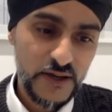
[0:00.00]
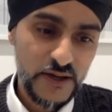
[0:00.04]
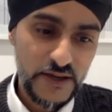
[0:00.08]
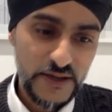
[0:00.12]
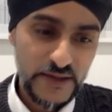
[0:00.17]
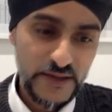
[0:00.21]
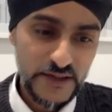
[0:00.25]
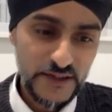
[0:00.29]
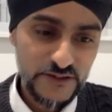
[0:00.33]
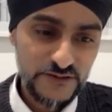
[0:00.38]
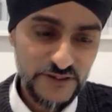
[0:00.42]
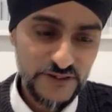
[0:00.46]

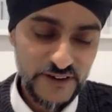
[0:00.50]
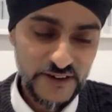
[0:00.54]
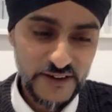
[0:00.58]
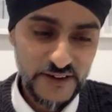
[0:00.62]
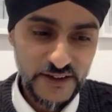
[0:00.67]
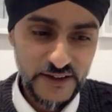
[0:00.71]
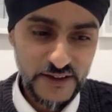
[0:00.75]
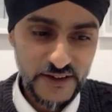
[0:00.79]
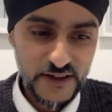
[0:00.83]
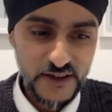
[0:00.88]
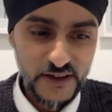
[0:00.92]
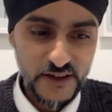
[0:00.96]
in our
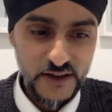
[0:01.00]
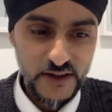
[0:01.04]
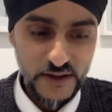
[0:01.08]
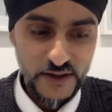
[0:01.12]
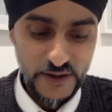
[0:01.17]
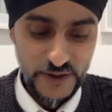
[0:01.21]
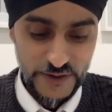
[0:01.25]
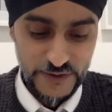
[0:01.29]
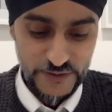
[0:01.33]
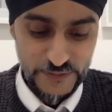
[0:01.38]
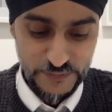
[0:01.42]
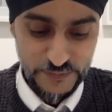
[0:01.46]
training
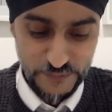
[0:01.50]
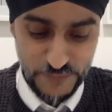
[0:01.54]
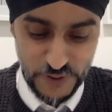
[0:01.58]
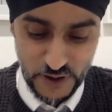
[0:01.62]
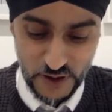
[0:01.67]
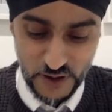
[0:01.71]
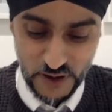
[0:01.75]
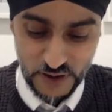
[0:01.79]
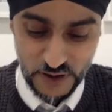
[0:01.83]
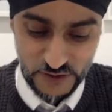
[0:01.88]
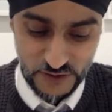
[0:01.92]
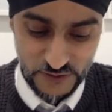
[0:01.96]
is
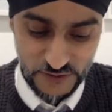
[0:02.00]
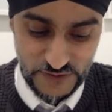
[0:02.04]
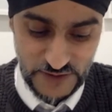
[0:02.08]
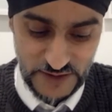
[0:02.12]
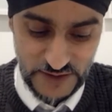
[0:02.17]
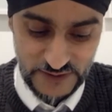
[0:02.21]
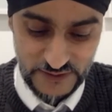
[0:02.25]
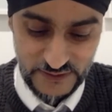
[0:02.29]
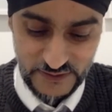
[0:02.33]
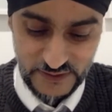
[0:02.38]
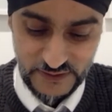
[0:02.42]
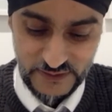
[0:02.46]
part of
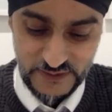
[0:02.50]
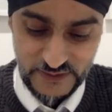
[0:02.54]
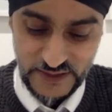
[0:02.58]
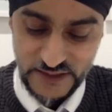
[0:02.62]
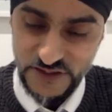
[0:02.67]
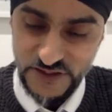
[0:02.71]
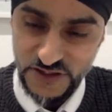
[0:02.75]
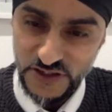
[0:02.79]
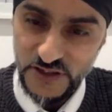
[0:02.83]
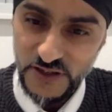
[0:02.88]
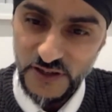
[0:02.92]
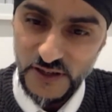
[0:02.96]
that
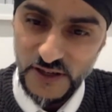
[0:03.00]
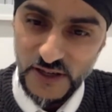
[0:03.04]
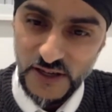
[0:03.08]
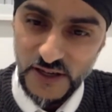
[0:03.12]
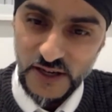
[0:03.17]
succession.